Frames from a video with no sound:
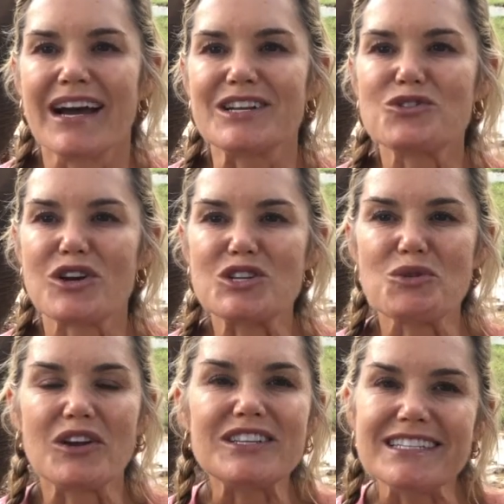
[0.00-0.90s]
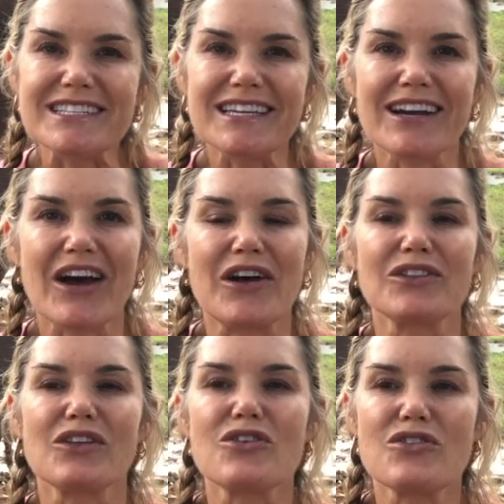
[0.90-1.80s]
I trekked around India
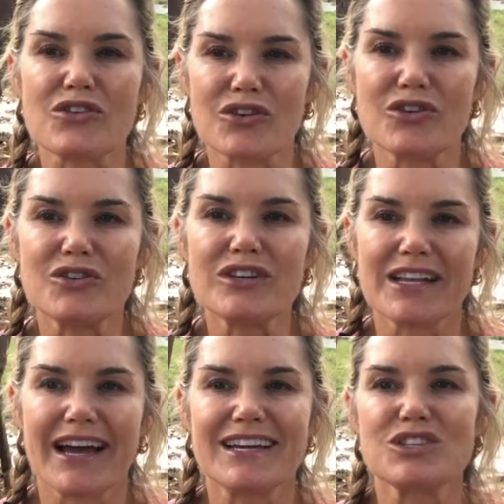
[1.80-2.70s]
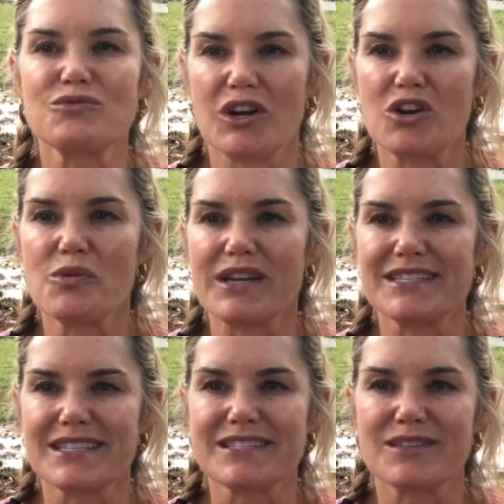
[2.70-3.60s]
on the 3rd-class railway
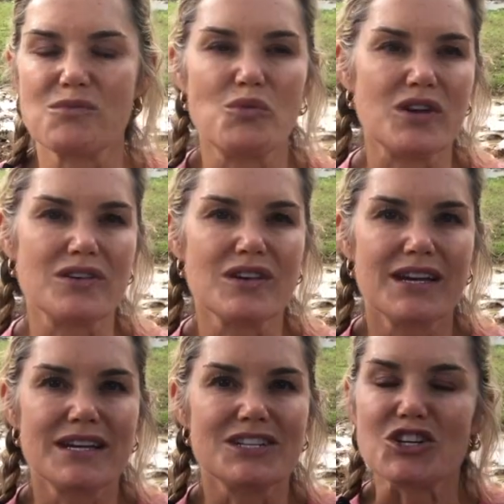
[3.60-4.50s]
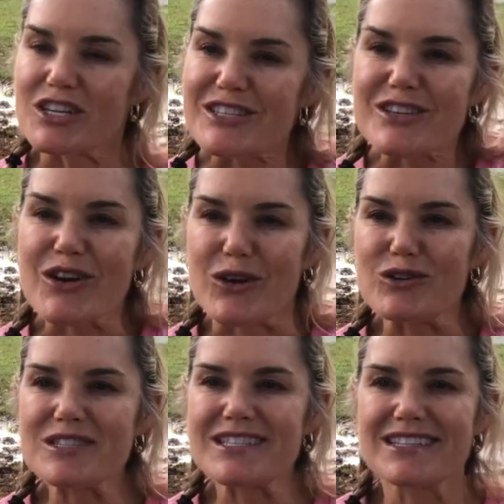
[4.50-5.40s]
system with chickens and
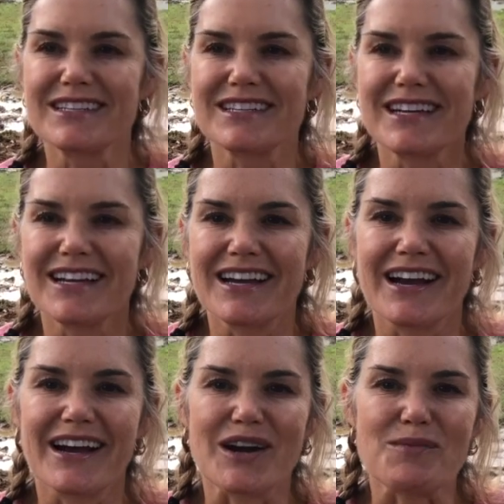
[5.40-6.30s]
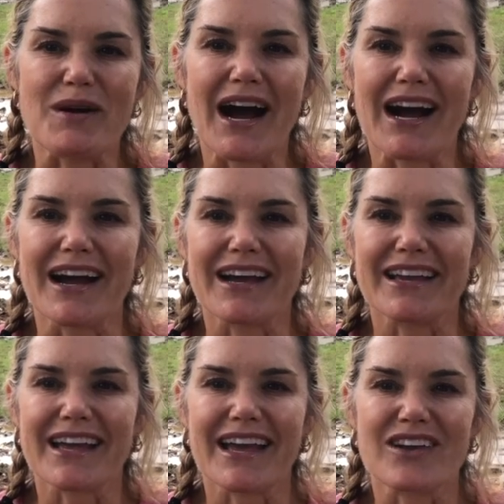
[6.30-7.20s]
goats.
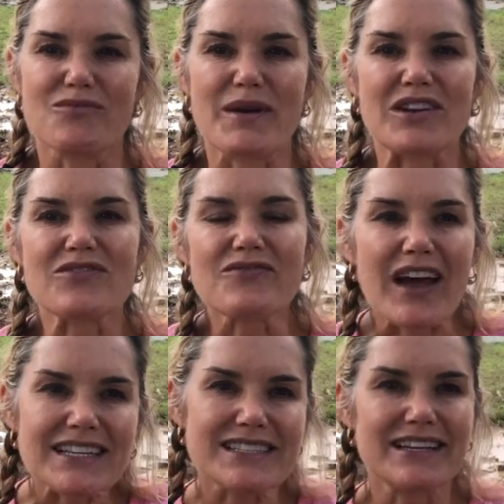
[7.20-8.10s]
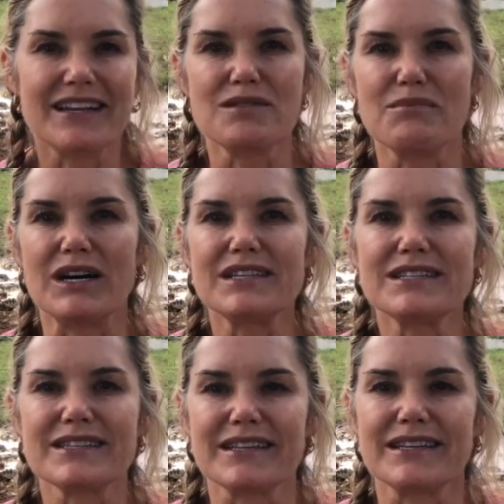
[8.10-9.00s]
I have met fascinating
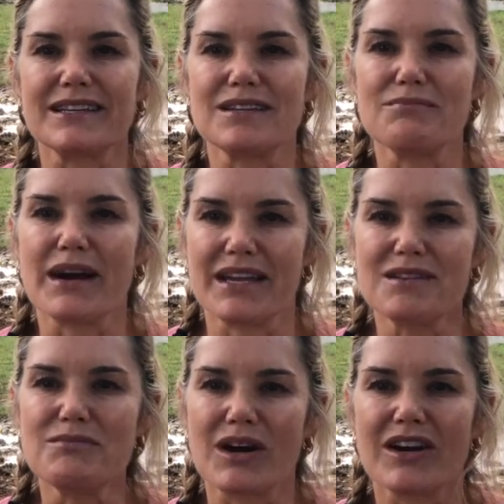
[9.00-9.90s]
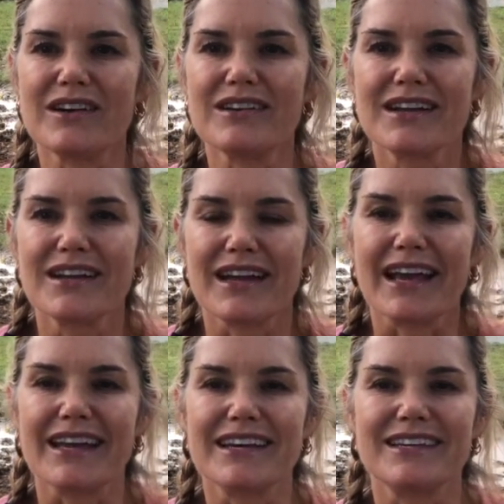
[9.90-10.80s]
monks in Myanmar
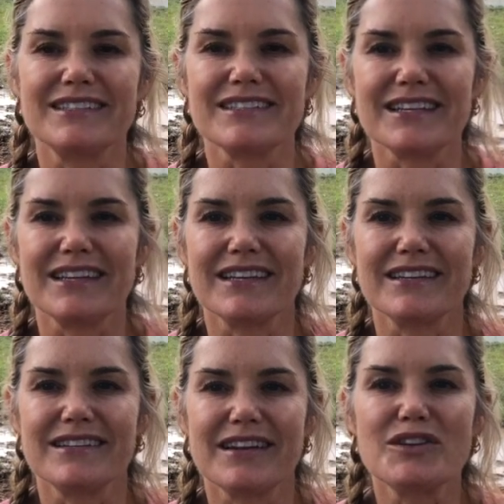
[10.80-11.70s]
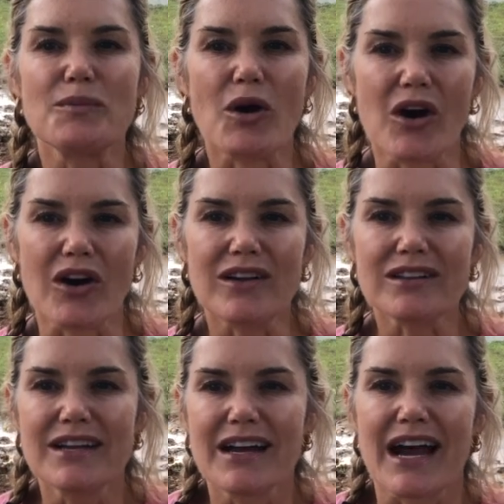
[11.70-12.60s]
and in Nepal.
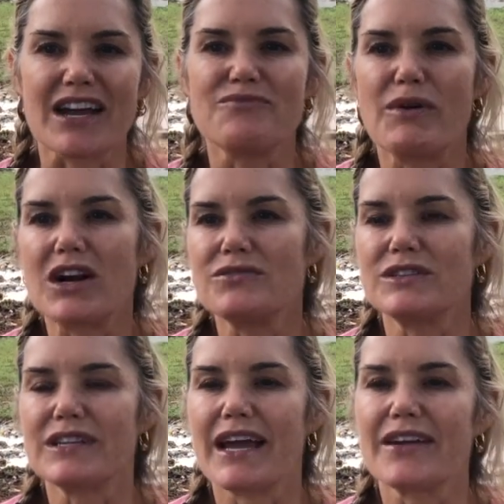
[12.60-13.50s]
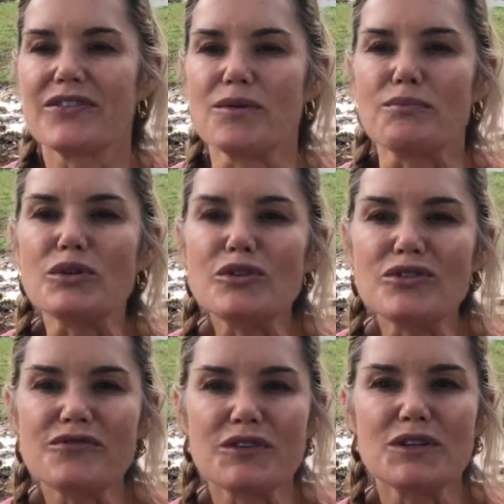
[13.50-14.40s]
I've marveled at the
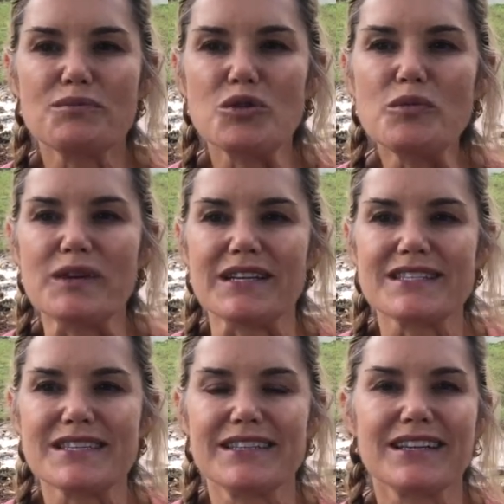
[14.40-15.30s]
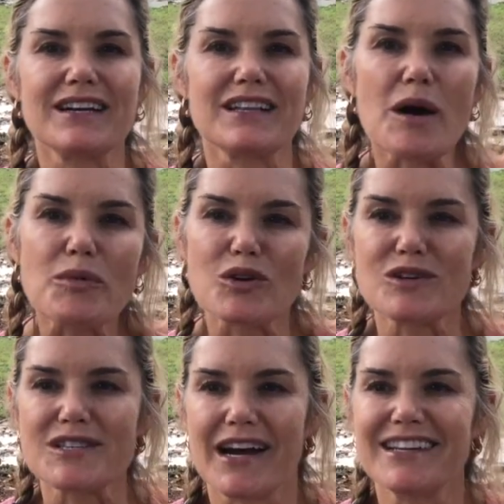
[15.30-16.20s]
blue-footed boobies in the
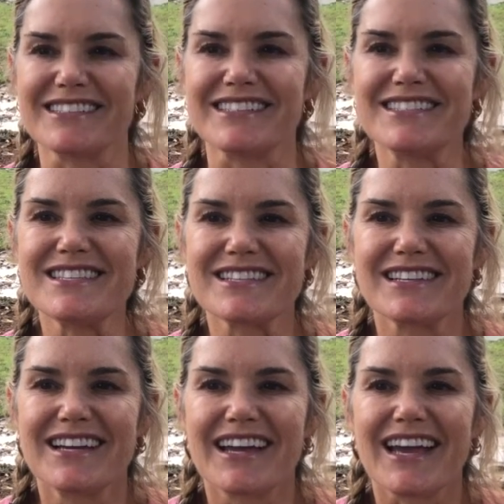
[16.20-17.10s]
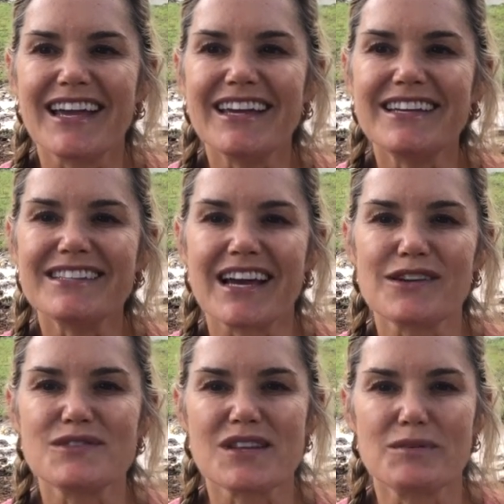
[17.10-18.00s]
Galapagos Islands, and
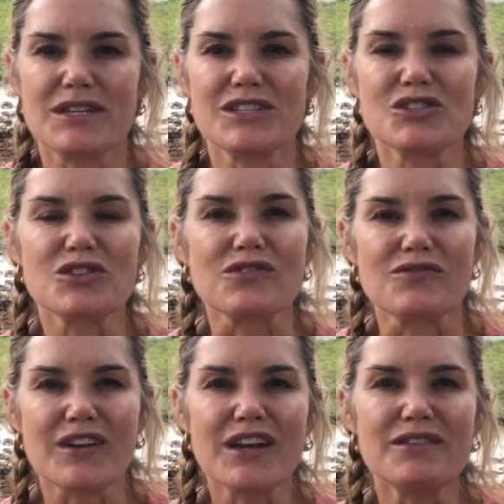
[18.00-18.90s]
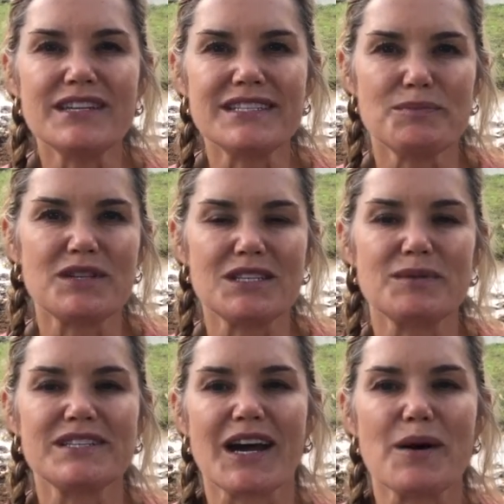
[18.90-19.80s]
I've summited to the very
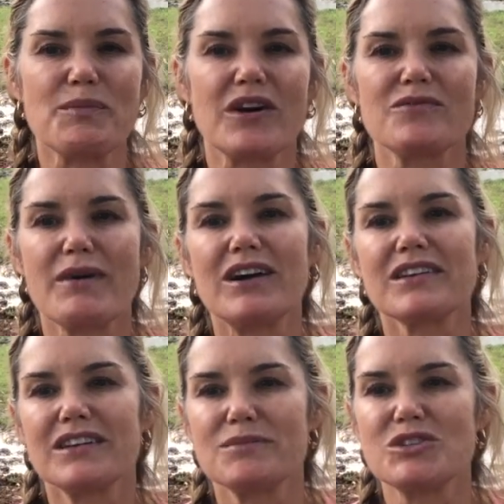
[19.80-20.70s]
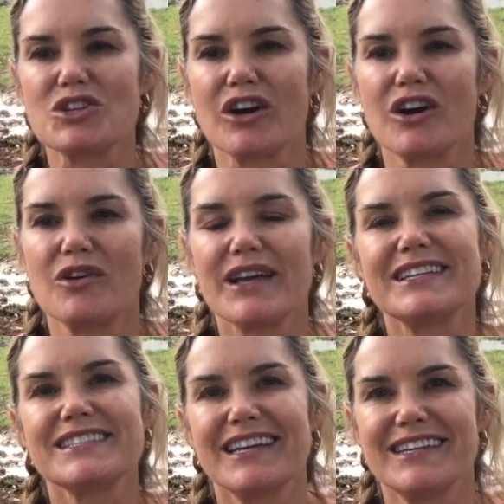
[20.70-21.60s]
tippy top of Mount Kilimanjaro
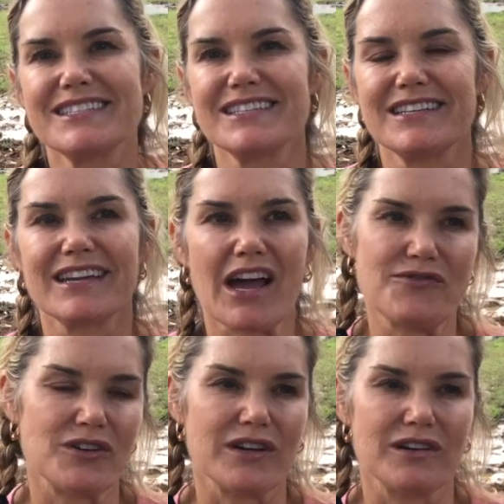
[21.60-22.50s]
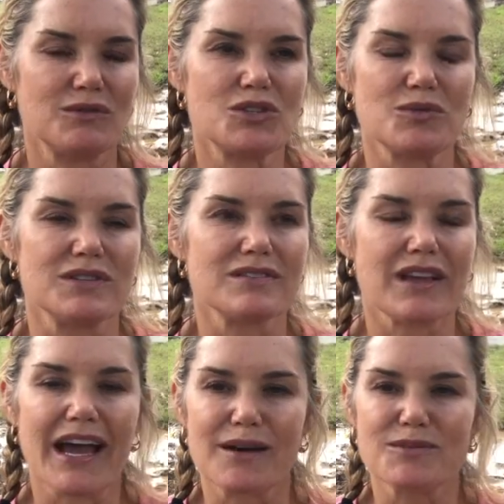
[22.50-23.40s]
in Tanzania, Africa, which was
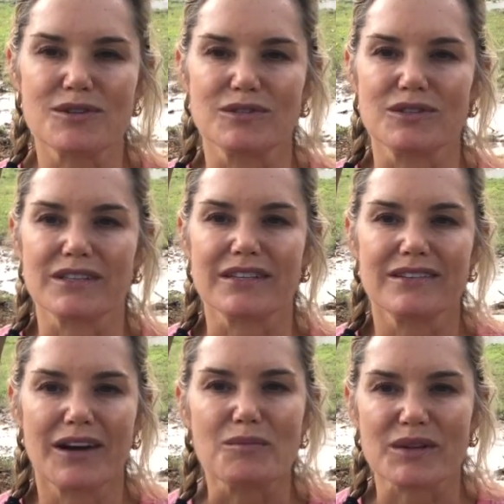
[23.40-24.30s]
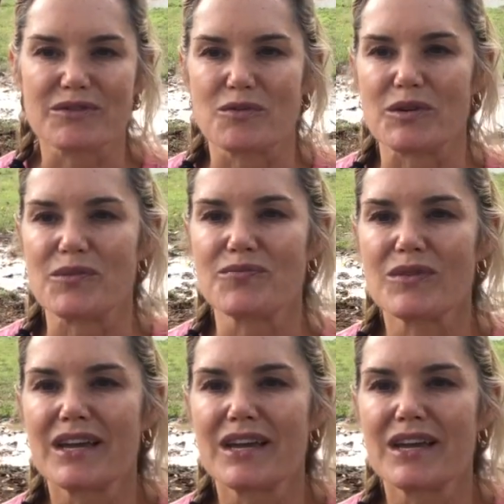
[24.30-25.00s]
absolutely unbelievable.